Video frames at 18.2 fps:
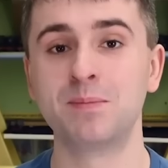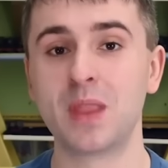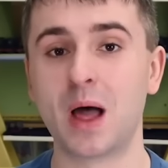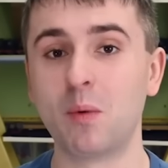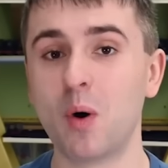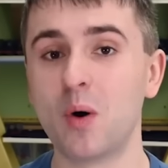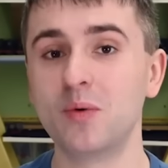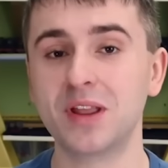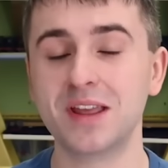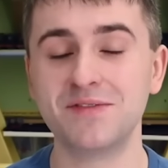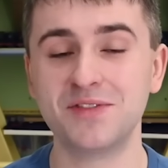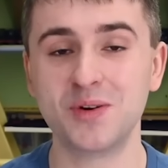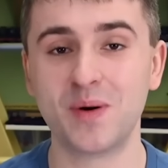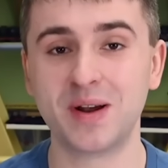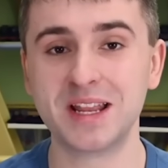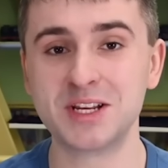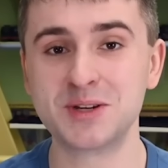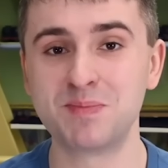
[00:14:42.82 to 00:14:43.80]
I won't give
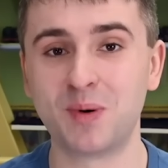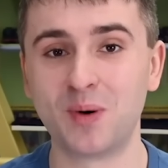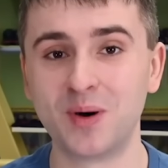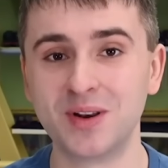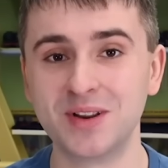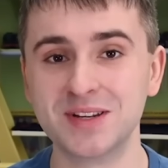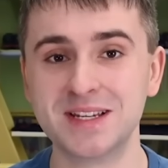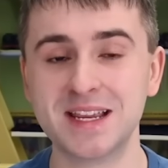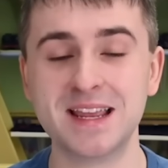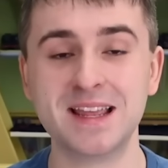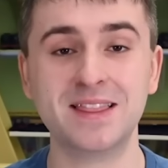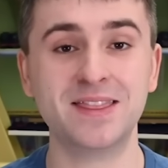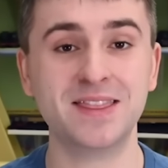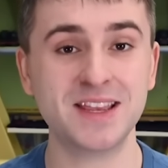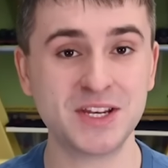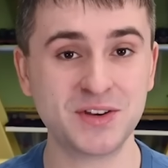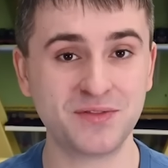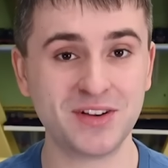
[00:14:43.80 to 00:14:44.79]
you any spoilers in
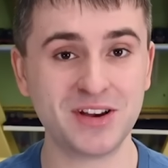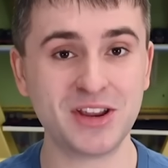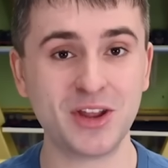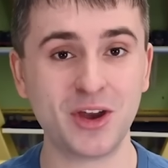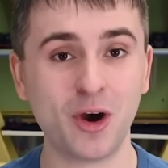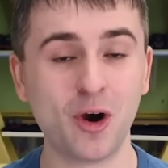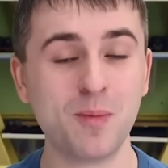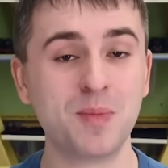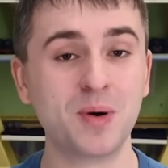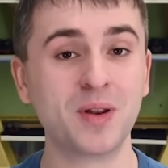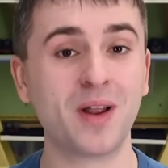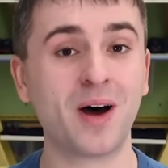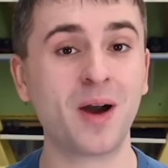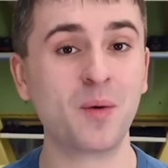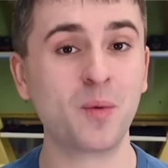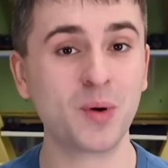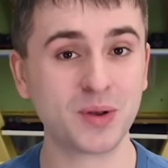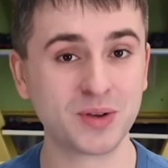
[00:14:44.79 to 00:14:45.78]
this video, but
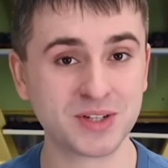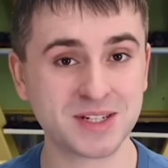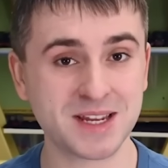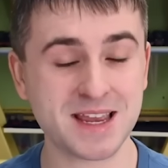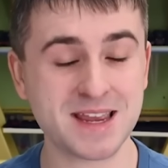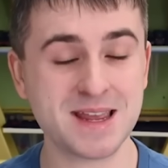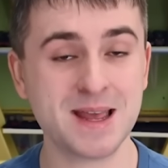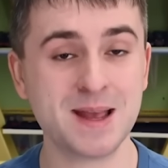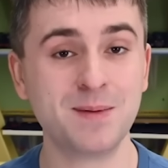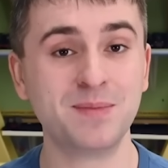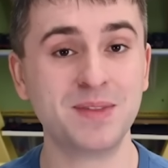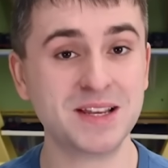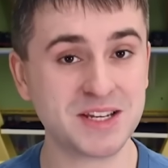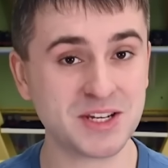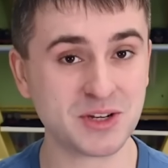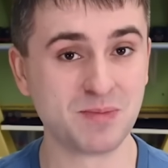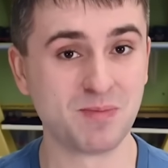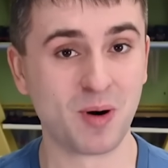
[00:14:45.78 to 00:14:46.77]
I will say
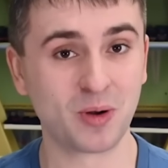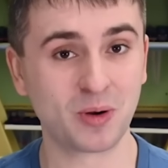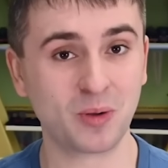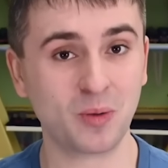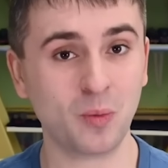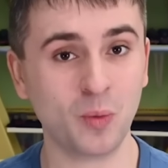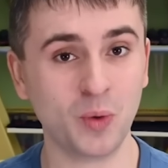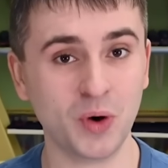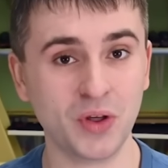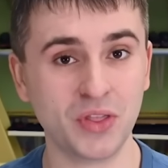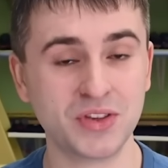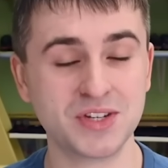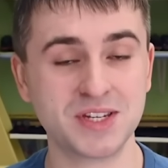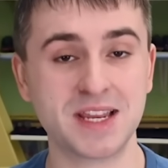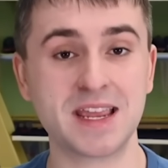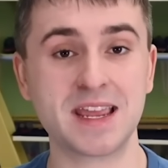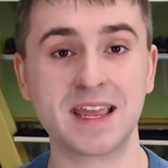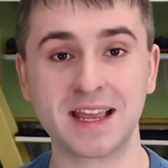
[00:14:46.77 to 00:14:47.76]
this is a model worth
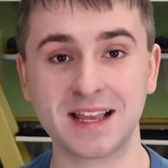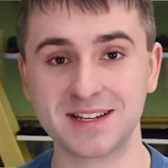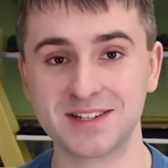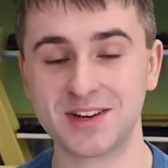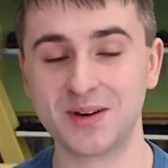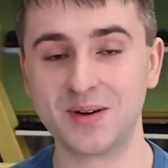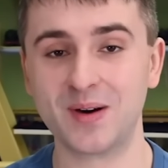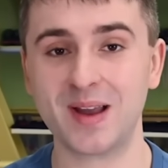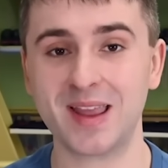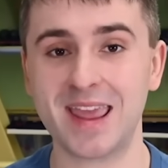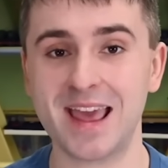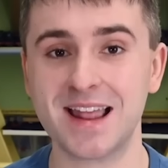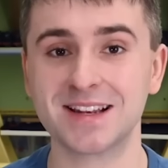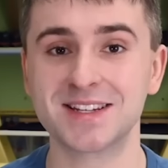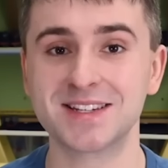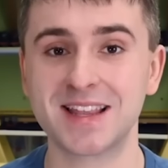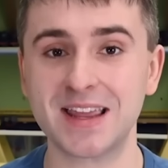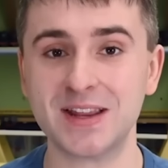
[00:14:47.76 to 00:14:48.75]
seeing, so
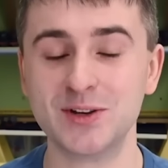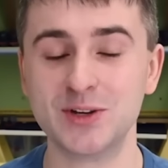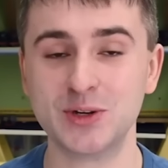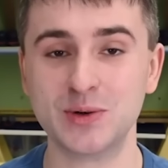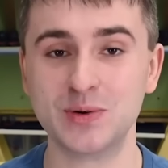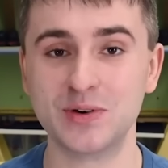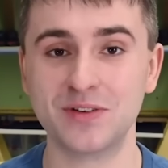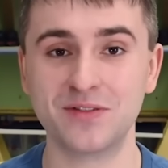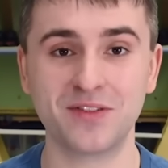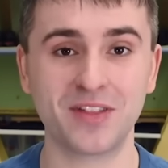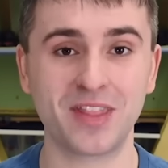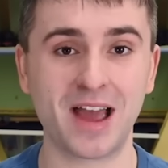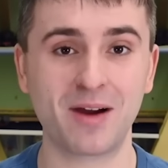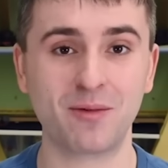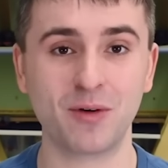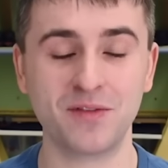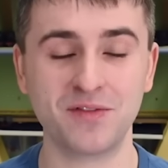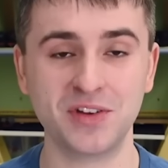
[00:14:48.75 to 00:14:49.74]
again, stay tuned for
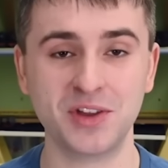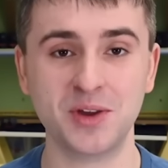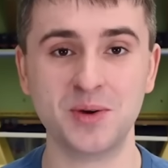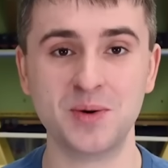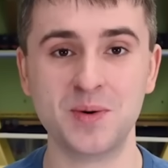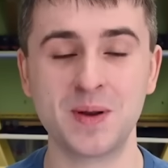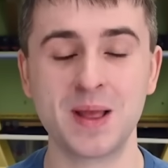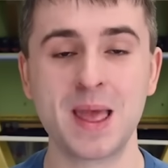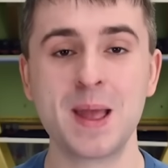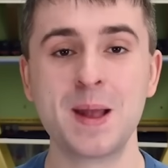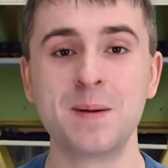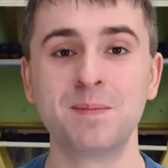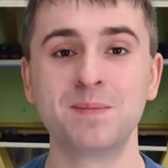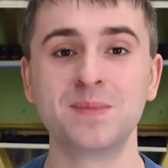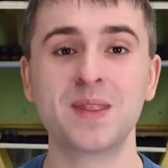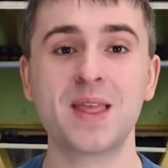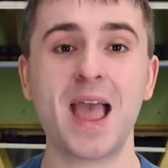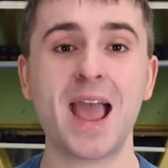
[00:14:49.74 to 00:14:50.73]
that review.
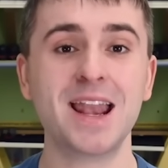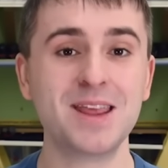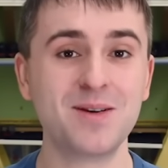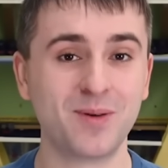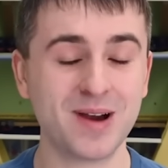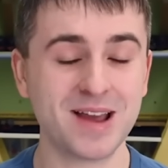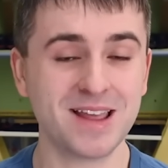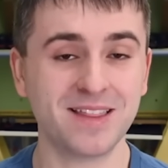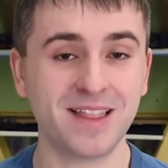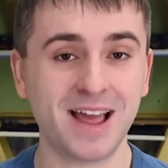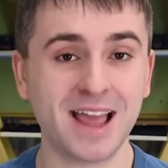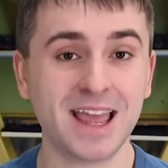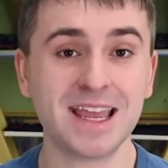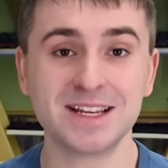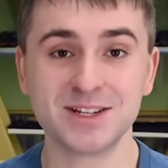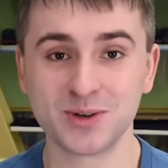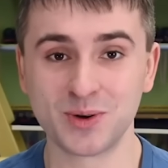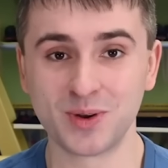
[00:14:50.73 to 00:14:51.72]
Anyway, that
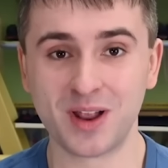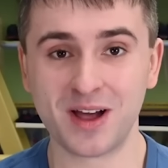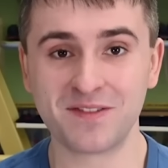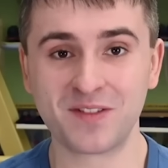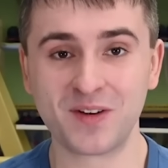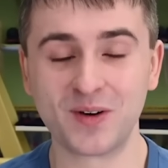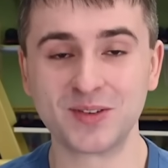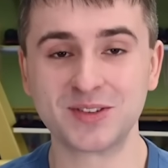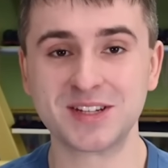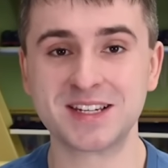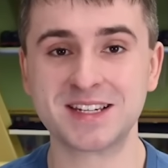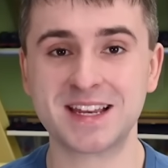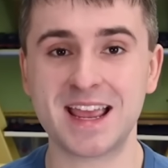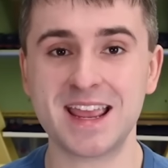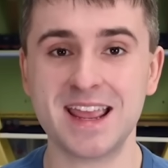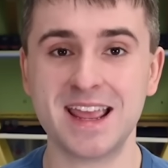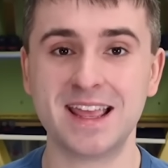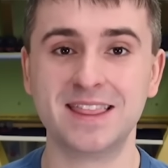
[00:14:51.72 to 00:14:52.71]
is all I've got to
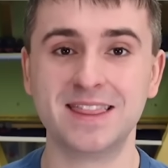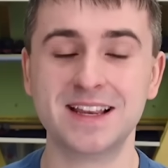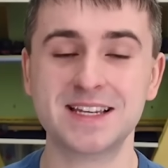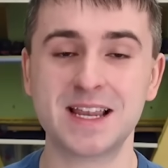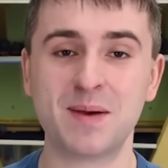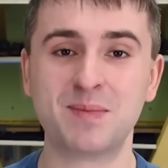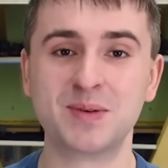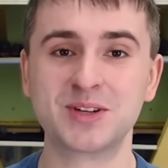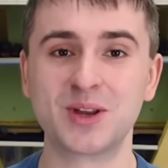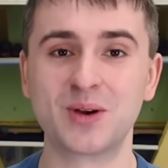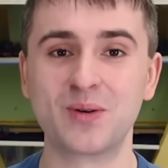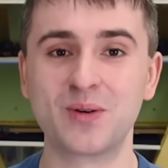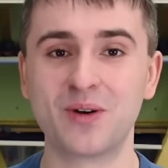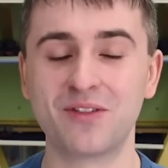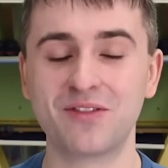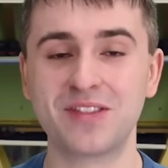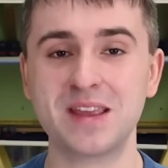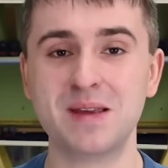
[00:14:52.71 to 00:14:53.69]
say in this episode
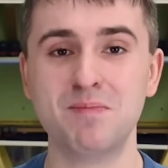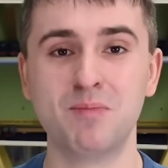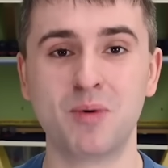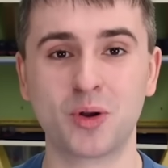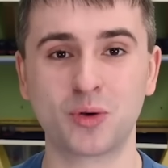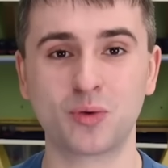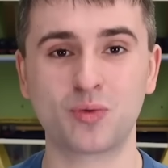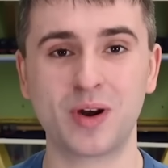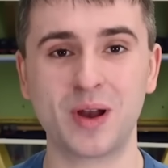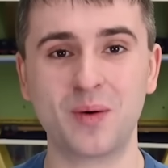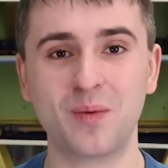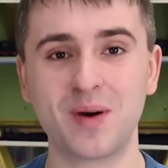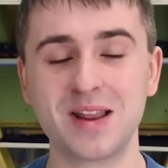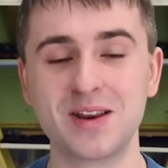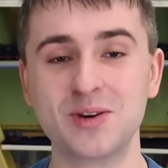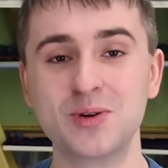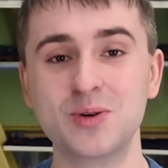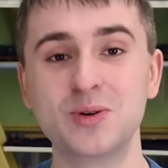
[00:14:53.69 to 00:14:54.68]
of the Model
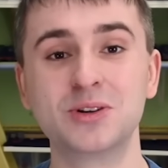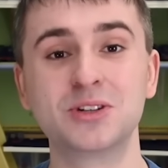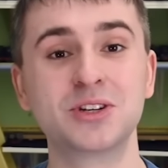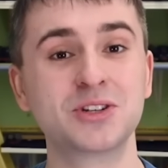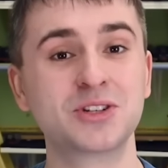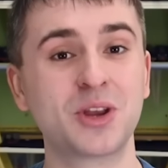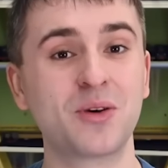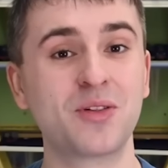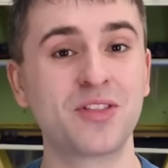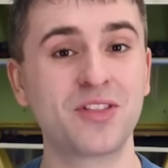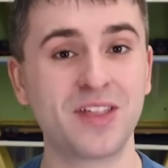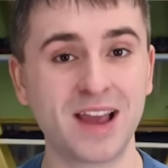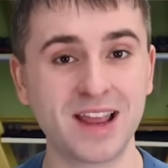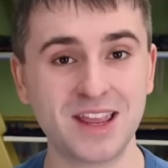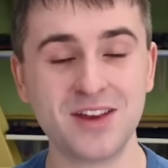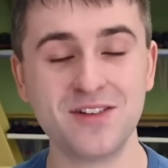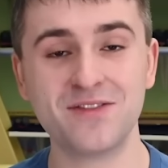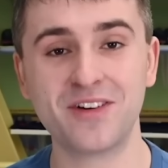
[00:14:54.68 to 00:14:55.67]
Railway News, so
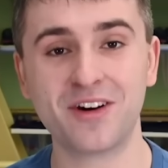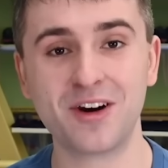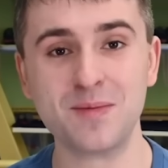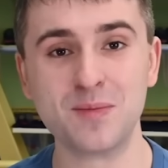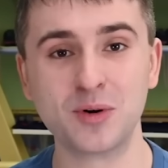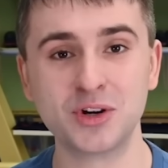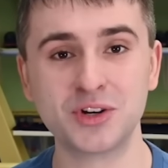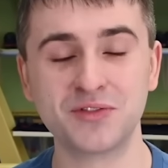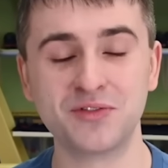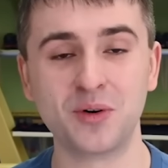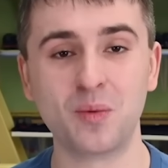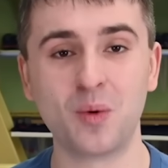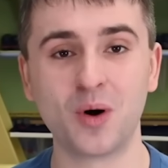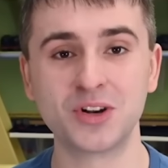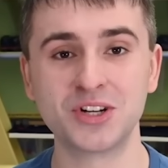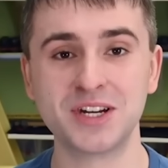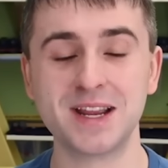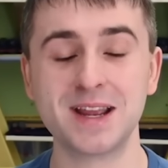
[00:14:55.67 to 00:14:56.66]
thank you very much for
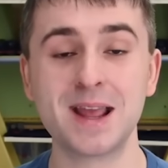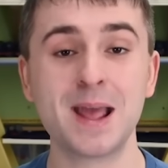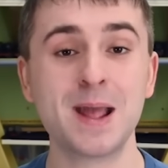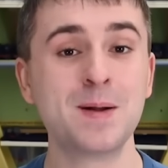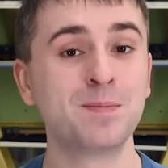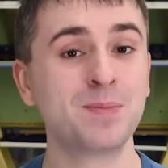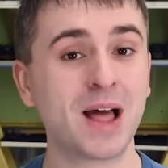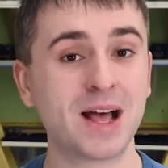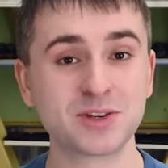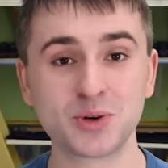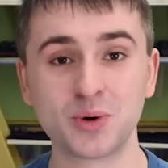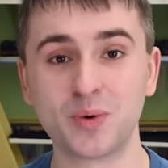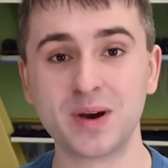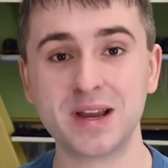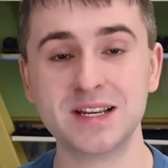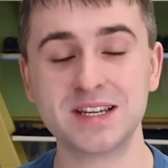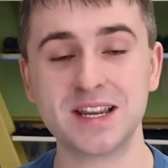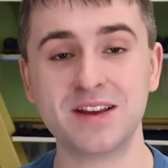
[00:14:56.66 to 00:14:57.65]
watching. As
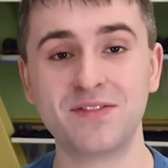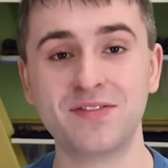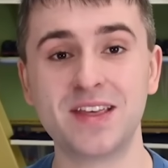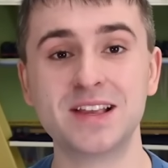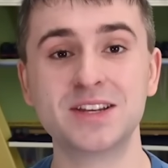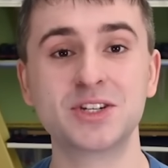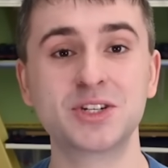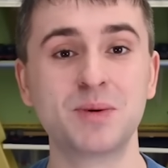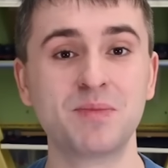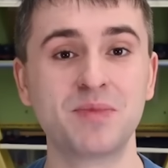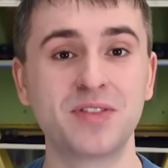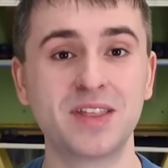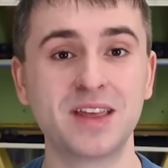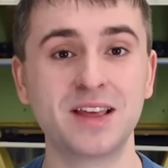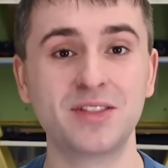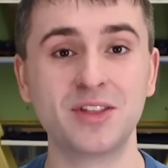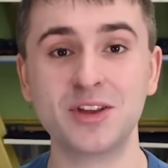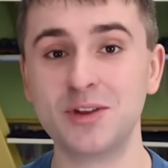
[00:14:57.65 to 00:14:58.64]
always, if there's
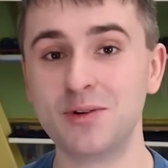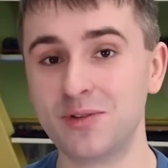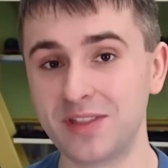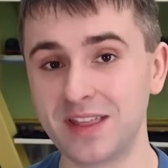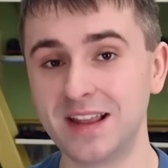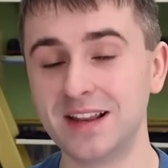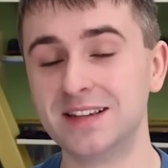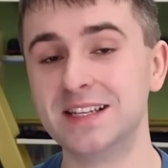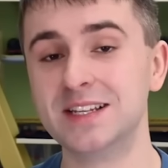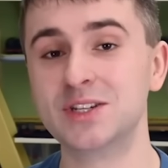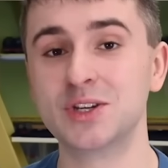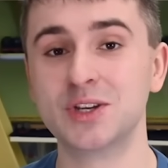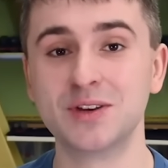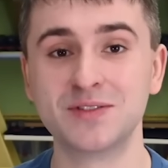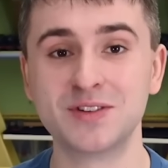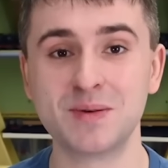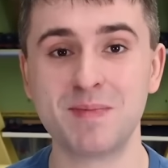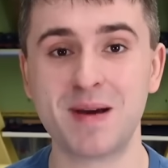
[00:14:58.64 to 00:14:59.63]
something that you think
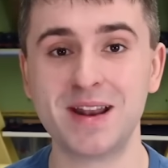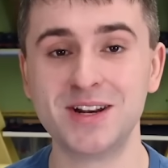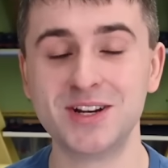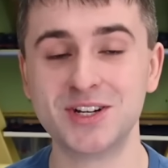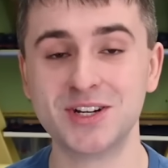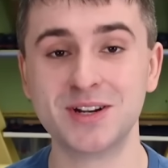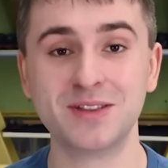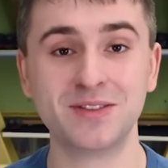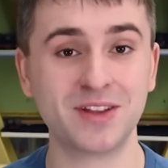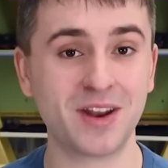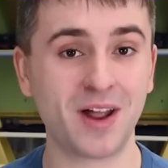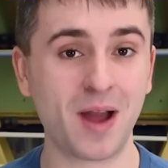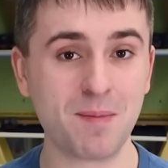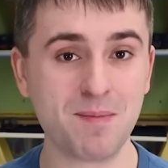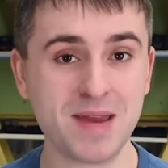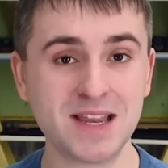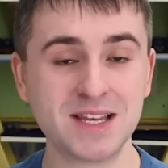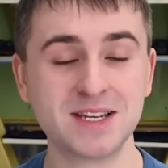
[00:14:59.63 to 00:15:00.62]
deserves a mention that
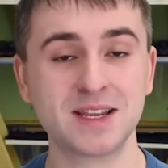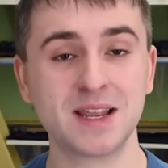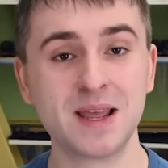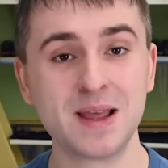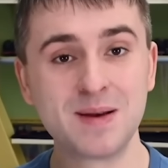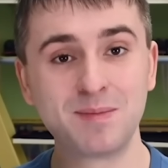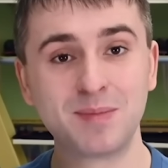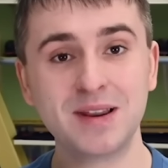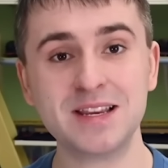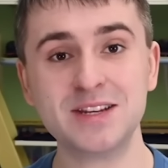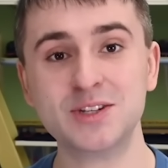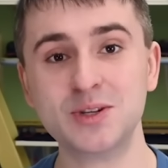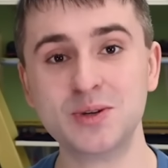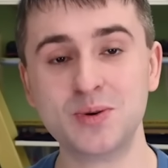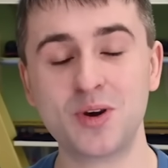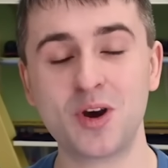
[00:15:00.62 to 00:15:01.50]
I missed, please do